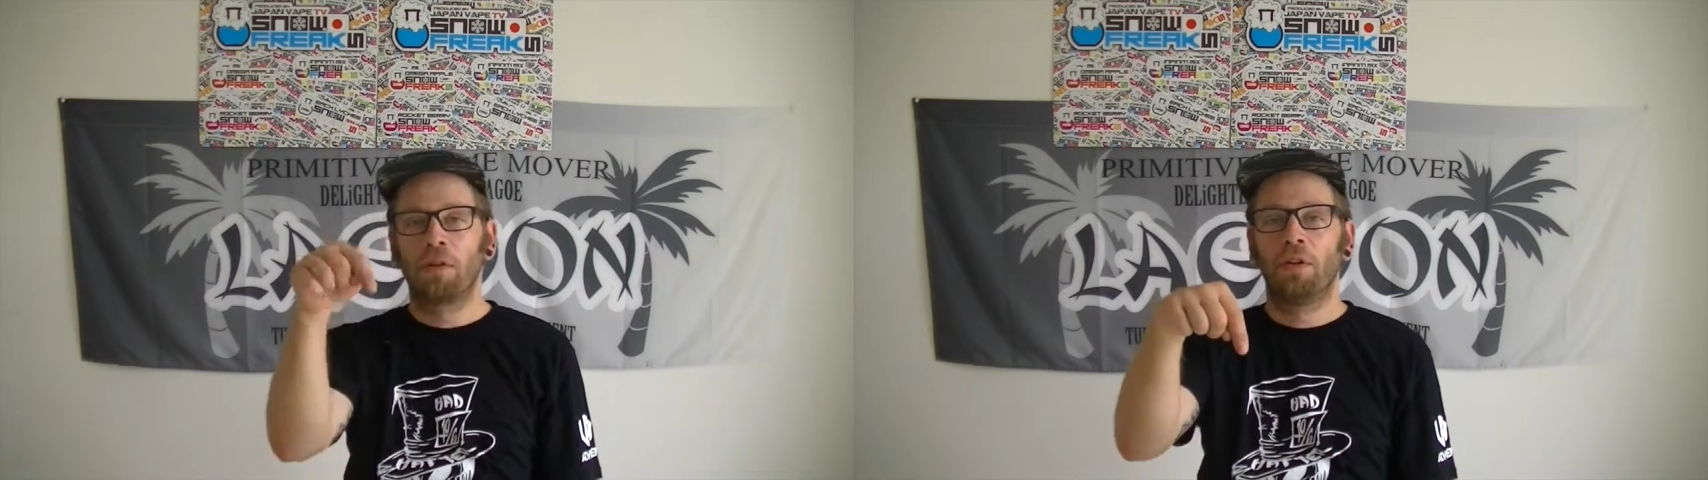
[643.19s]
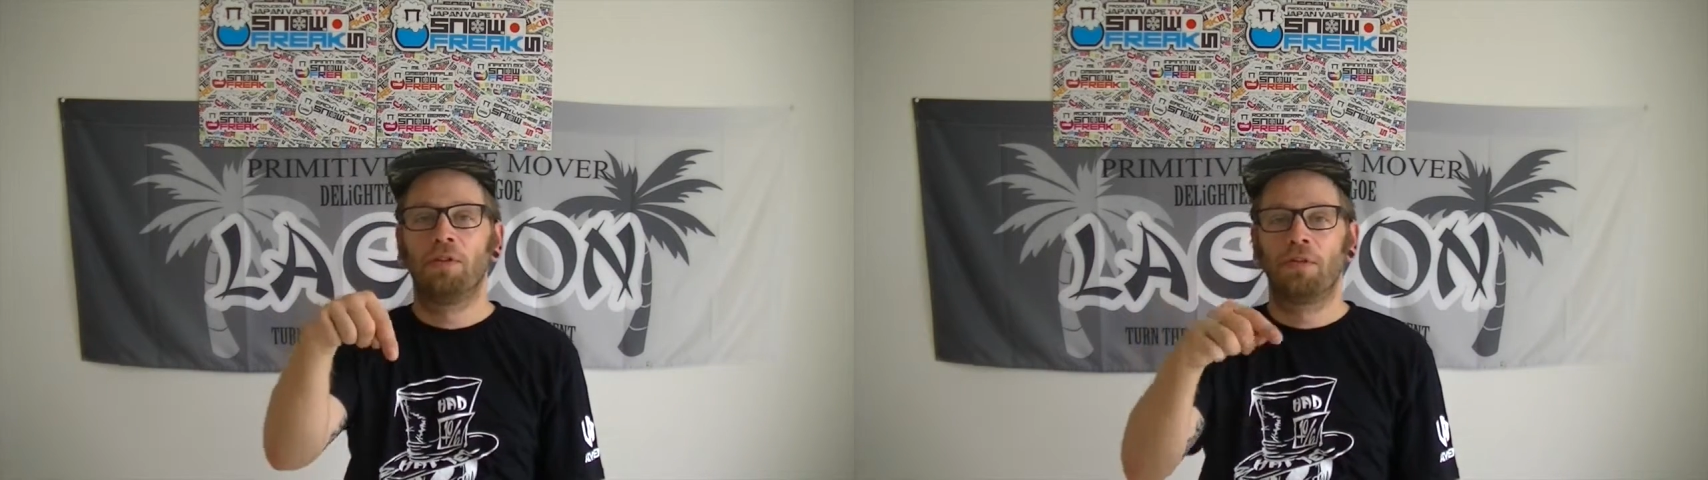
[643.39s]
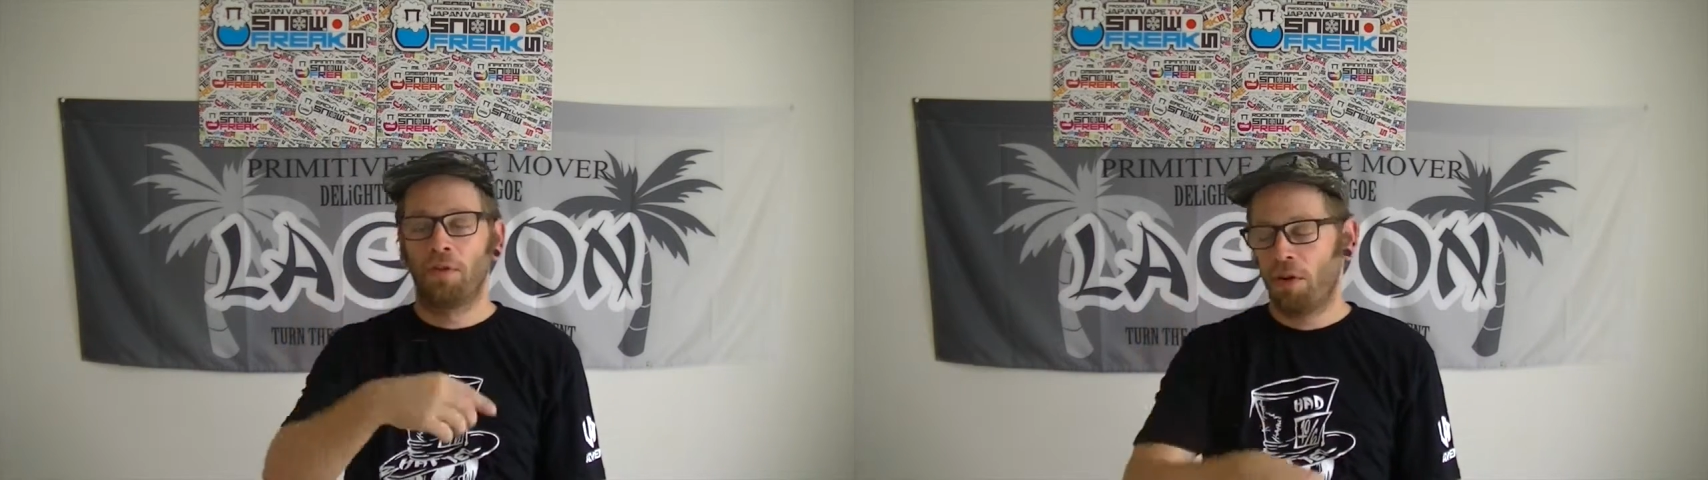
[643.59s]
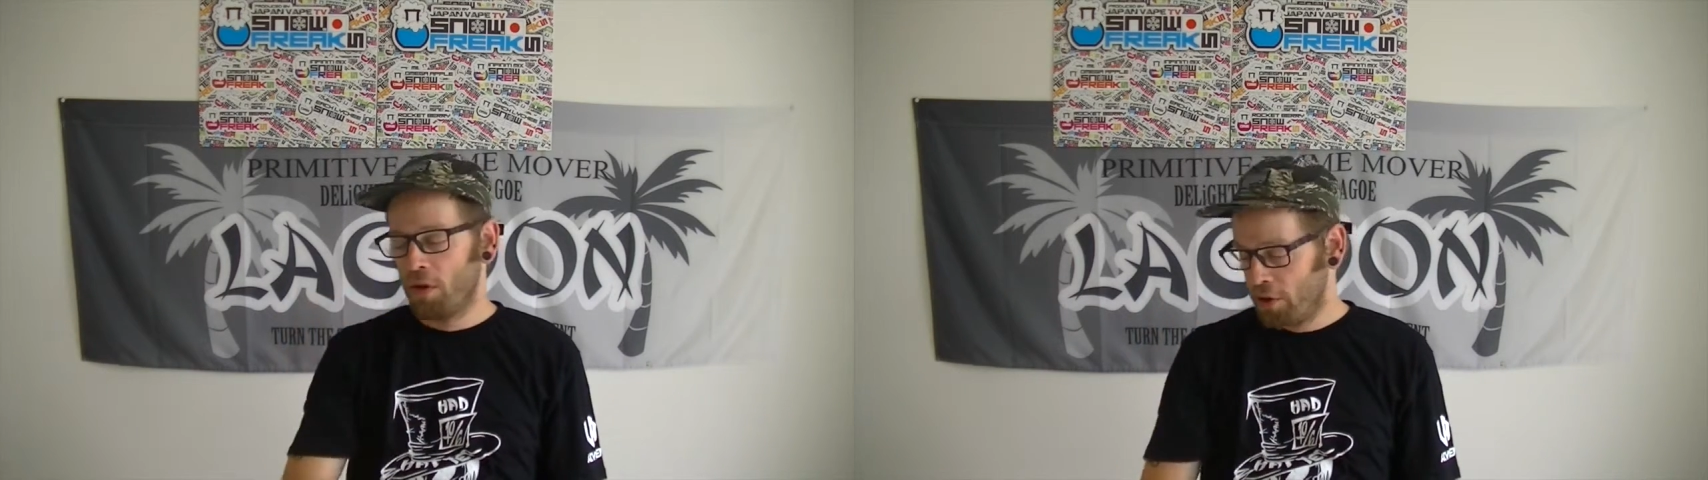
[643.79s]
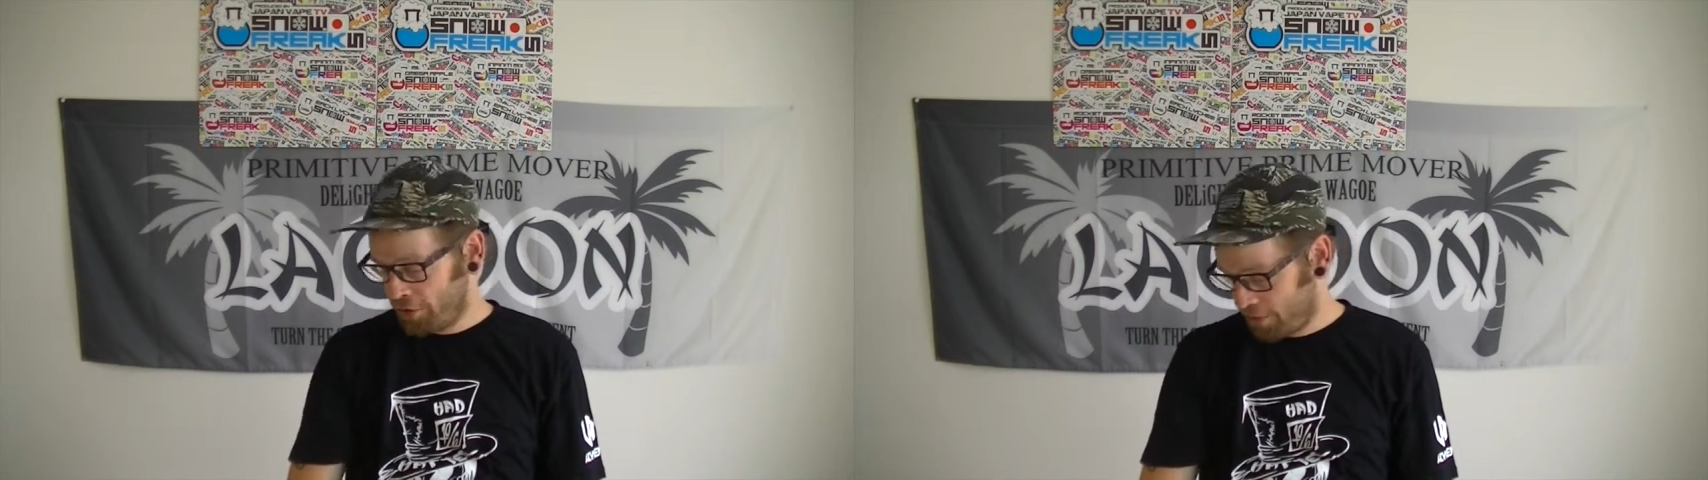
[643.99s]
close
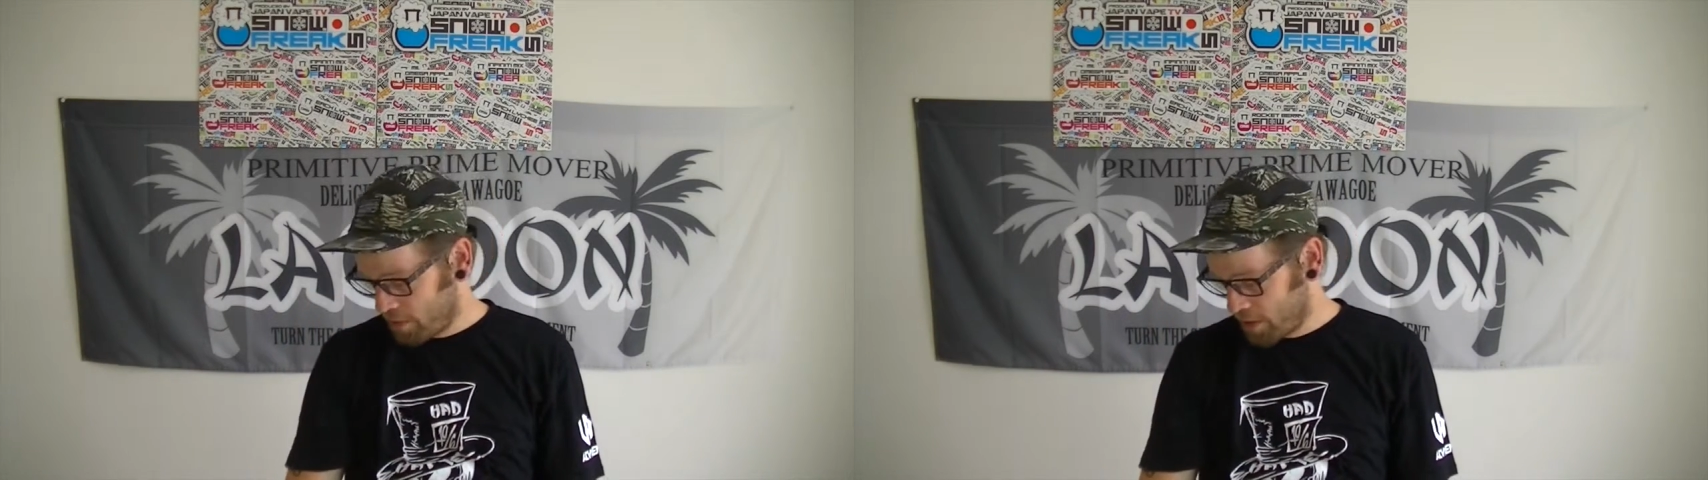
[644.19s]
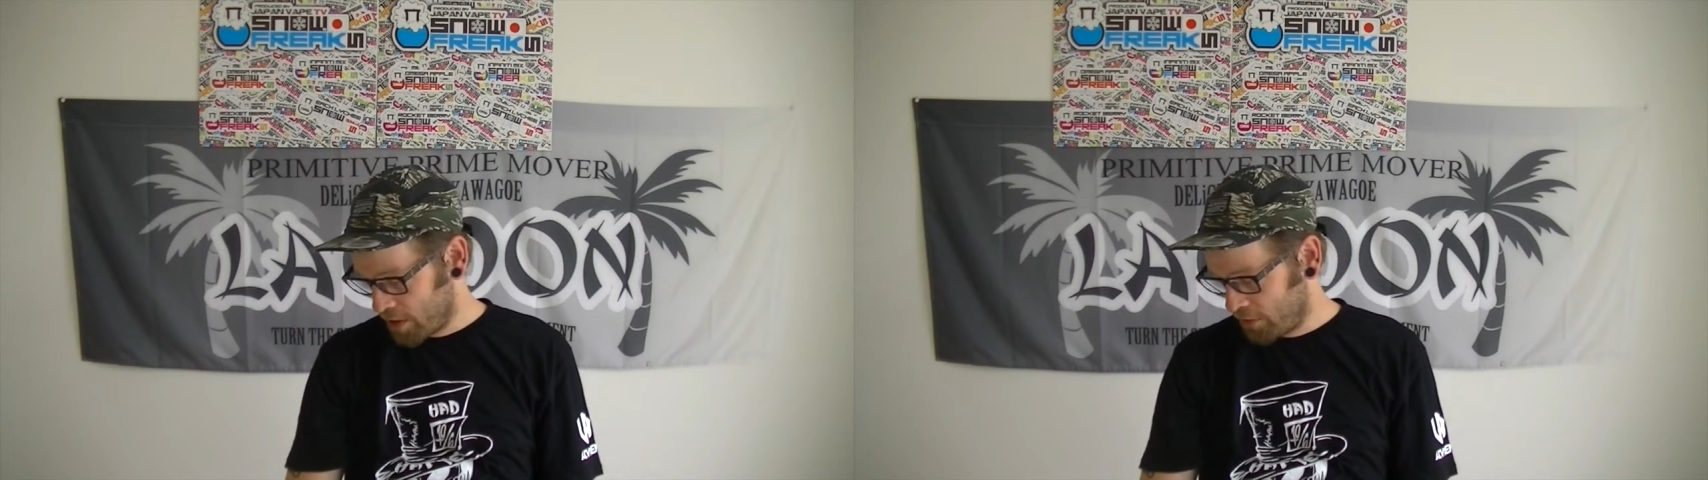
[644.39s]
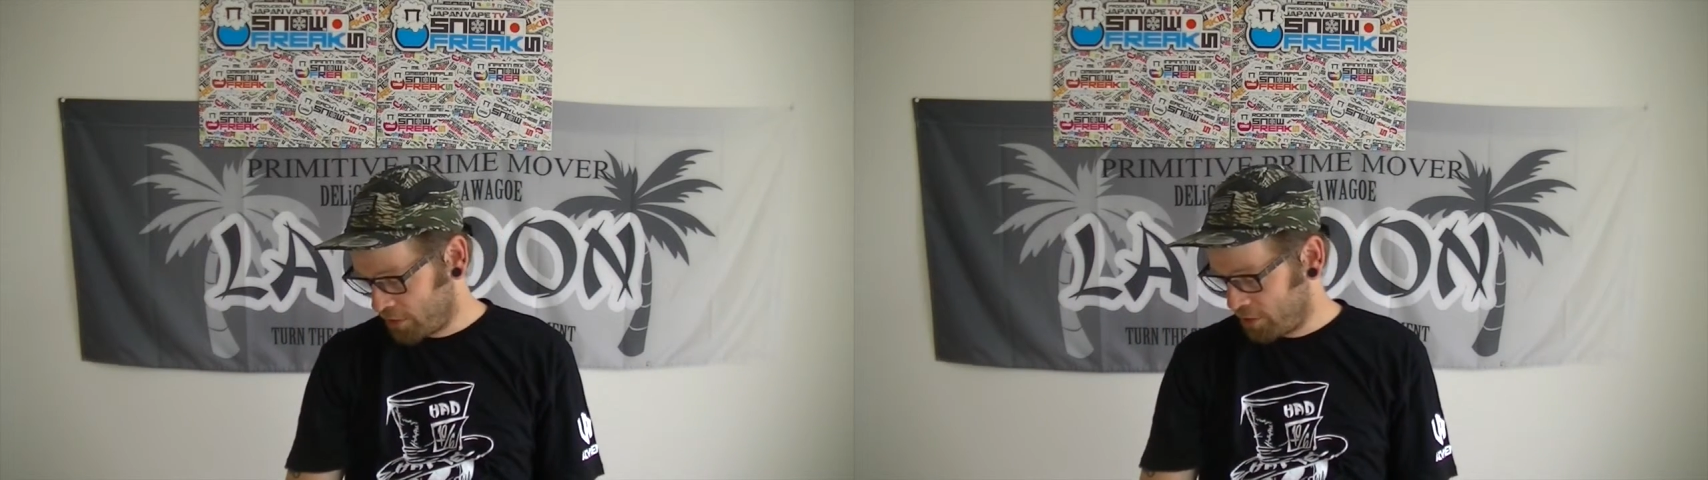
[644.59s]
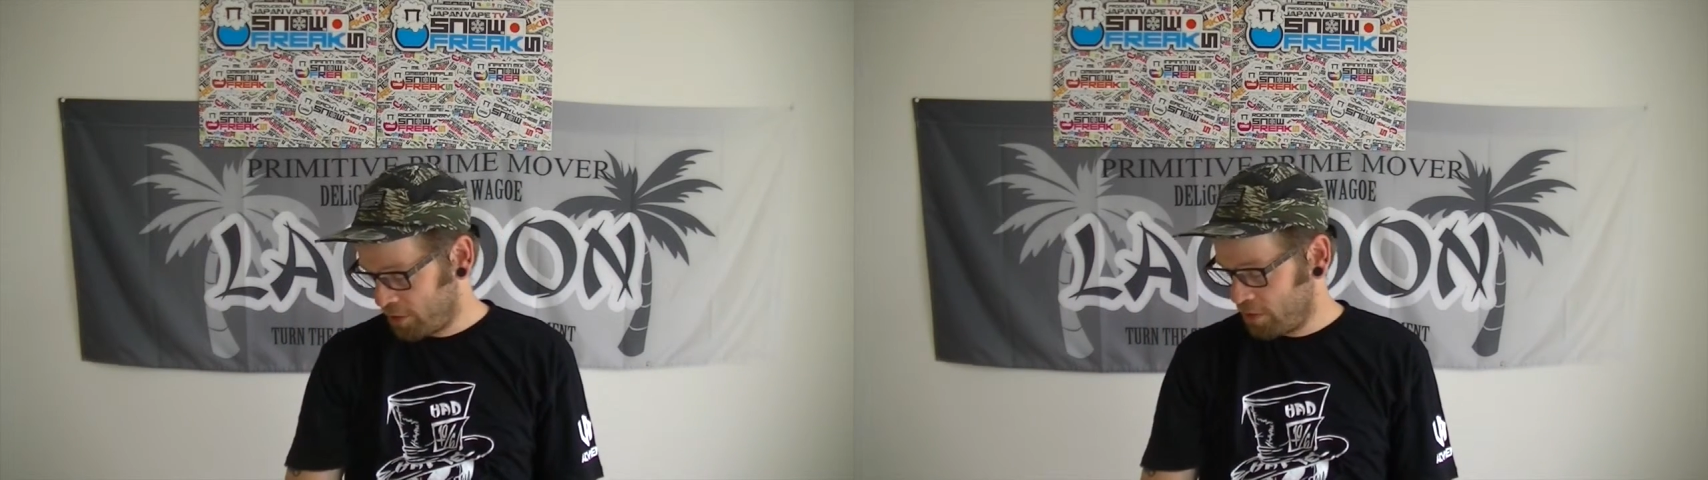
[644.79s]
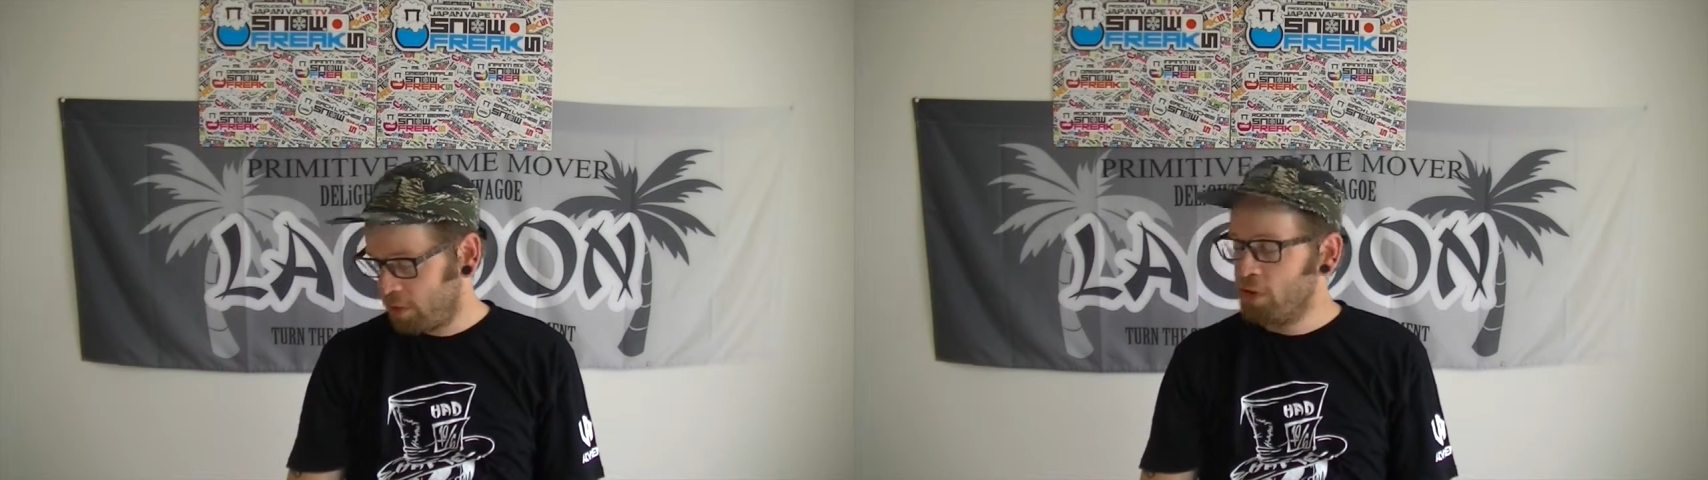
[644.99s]
first for those
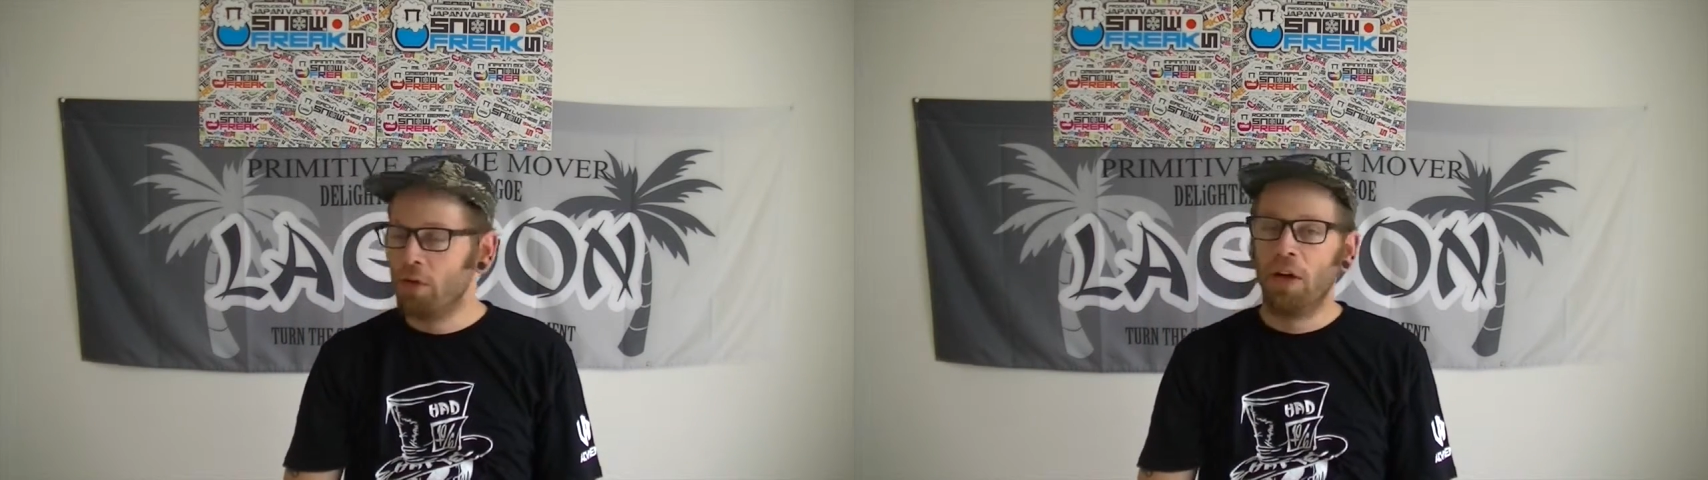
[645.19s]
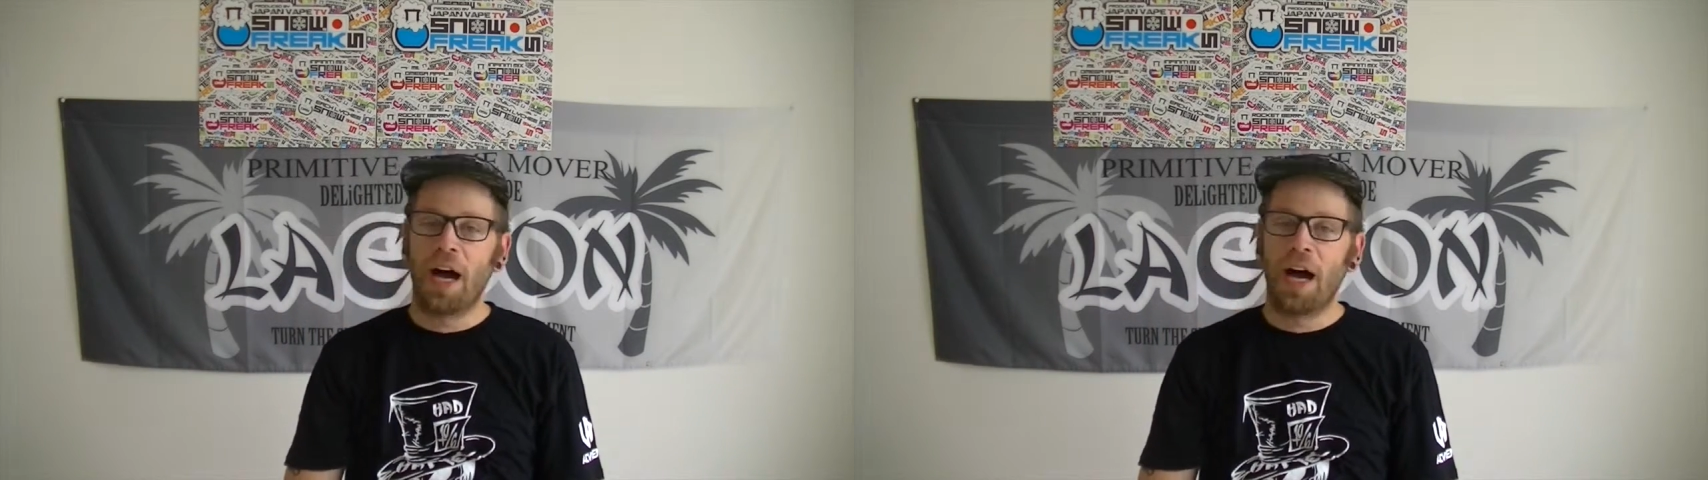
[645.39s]
two